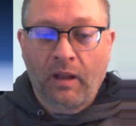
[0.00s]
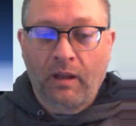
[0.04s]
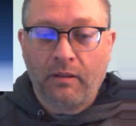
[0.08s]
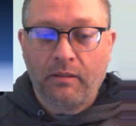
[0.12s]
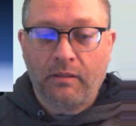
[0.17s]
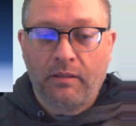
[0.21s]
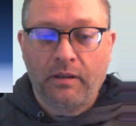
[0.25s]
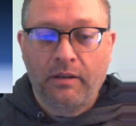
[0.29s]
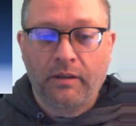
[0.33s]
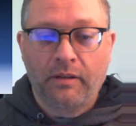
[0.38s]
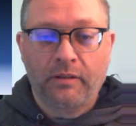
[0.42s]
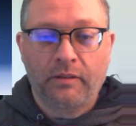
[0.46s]

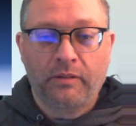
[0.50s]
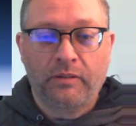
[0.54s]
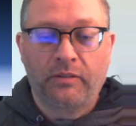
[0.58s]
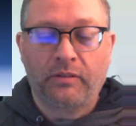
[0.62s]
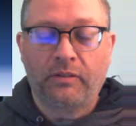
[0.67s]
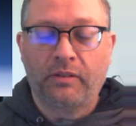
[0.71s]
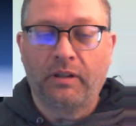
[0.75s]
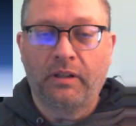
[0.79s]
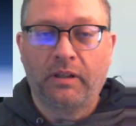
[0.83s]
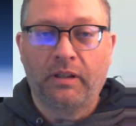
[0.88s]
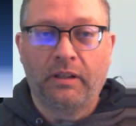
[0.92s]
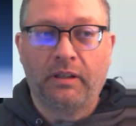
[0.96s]

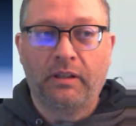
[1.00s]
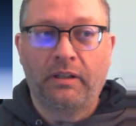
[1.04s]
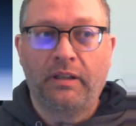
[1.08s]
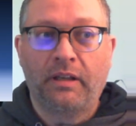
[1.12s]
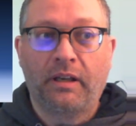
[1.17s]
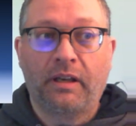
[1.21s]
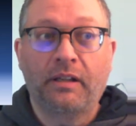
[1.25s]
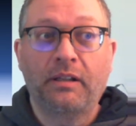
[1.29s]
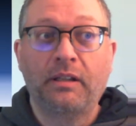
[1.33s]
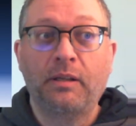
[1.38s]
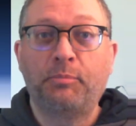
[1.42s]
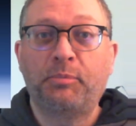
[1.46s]
There's
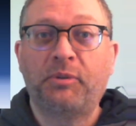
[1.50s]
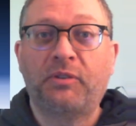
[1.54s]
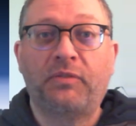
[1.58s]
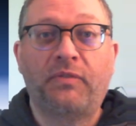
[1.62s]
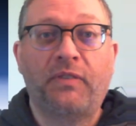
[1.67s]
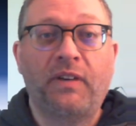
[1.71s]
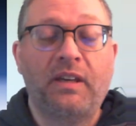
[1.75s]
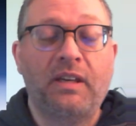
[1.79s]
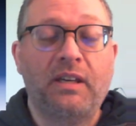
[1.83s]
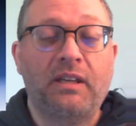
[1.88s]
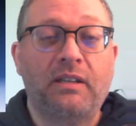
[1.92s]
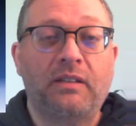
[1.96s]
Eclipse
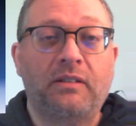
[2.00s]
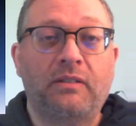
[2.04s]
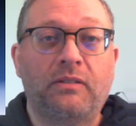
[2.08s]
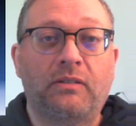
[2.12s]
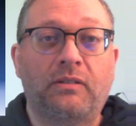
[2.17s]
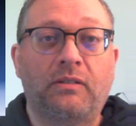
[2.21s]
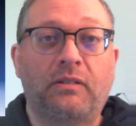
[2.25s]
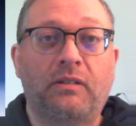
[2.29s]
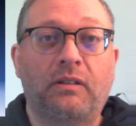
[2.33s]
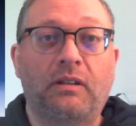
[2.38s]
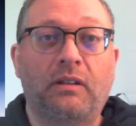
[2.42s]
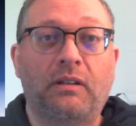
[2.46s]

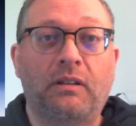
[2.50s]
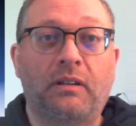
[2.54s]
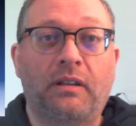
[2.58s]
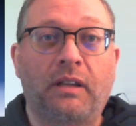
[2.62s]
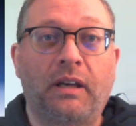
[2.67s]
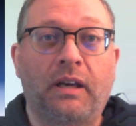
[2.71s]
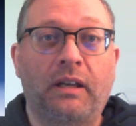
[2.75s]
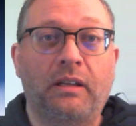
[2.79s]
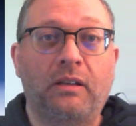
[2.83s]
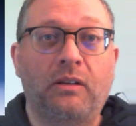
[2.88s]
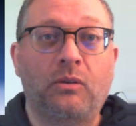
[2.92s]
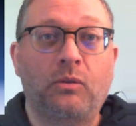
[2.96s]
Phase
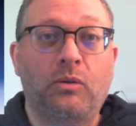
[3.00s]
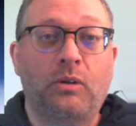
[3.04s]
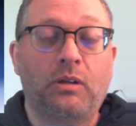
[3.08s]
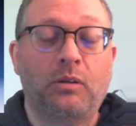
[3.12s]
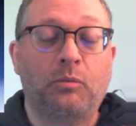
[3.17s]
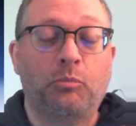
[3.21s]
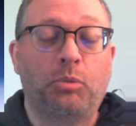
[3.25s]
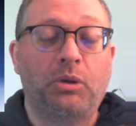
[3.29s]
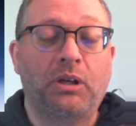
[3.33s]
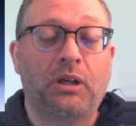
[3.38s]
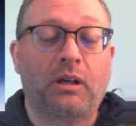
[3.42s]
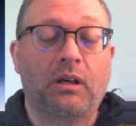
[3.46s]
that you
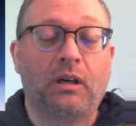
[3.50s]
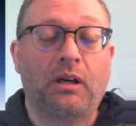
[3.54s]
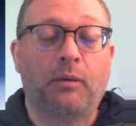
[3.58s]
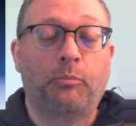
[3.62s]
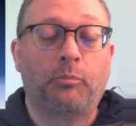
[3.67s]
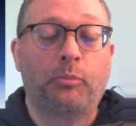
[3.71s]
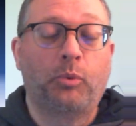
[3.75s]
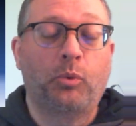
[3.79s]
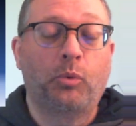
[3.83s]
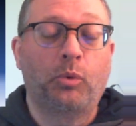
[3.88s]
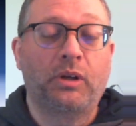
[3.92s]
can pick up,